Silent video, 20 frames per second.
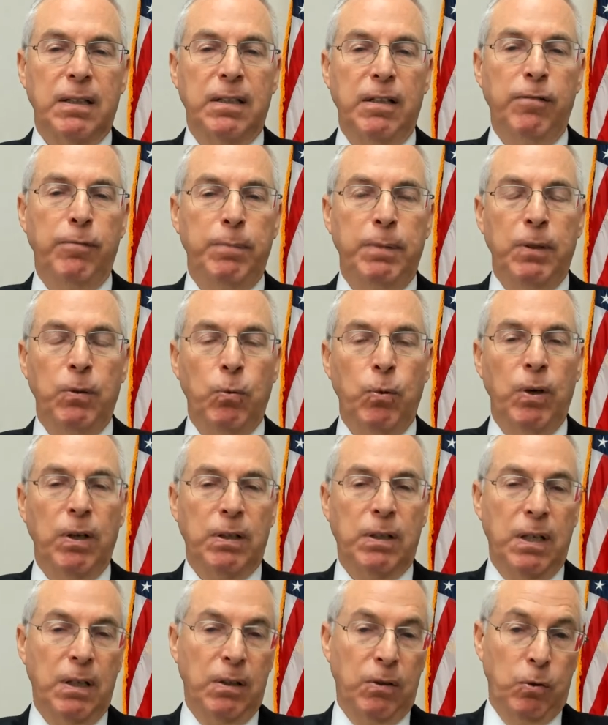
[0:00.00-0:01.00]
that they've been
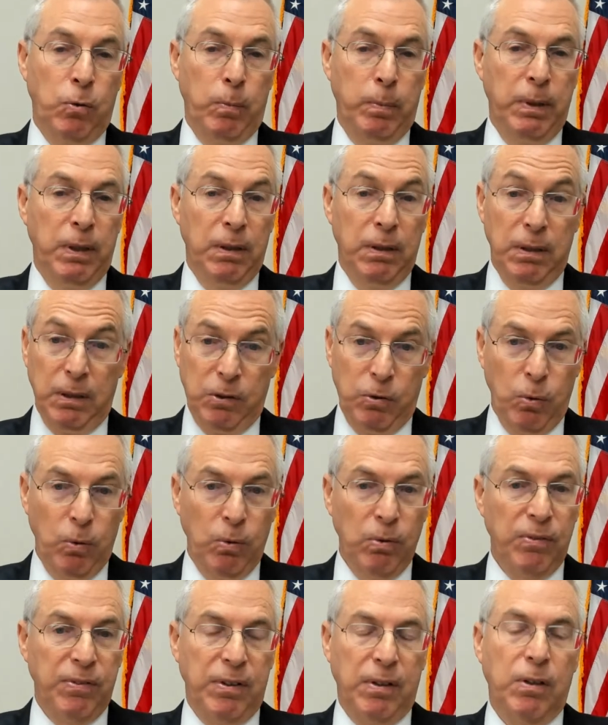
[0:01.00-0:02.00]
working to build the
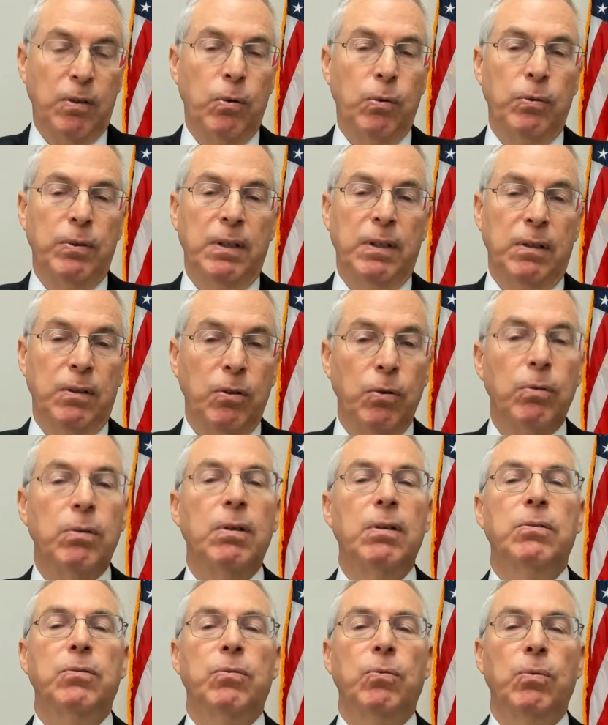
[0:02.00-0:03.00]
tools, including
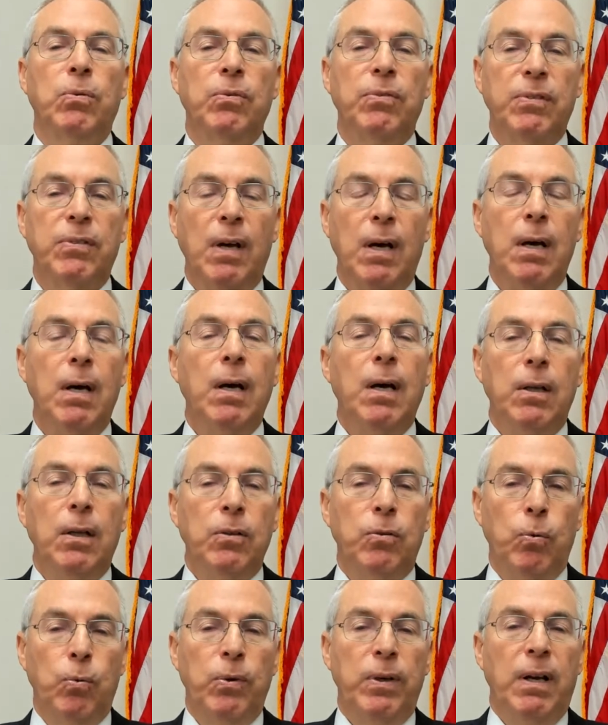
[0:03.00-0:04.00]
nuclear tools,
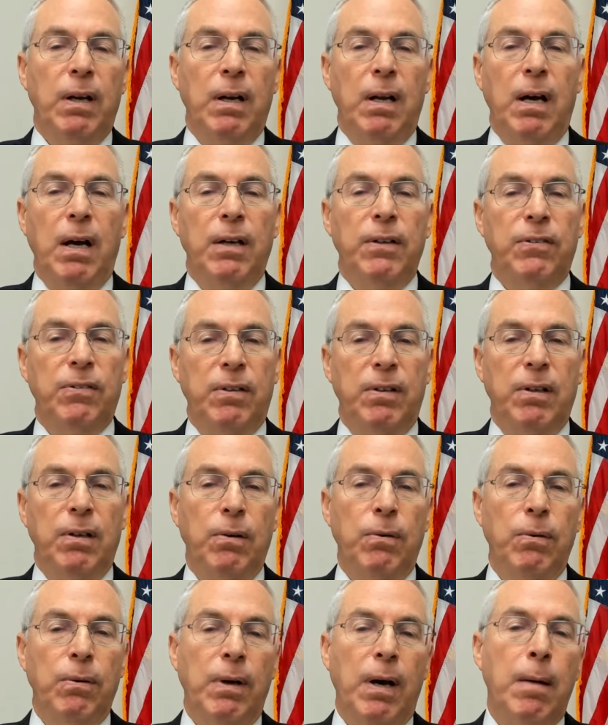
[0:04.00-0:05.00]
to realize
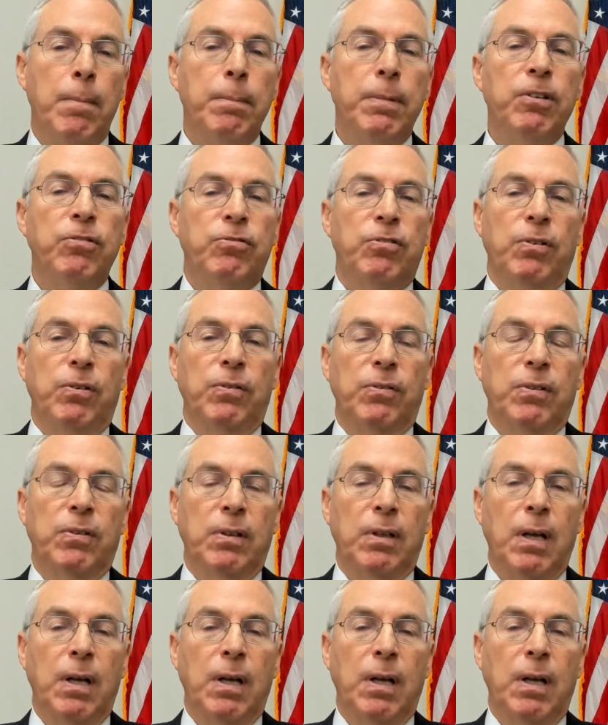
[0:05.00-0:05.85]
their ambitions.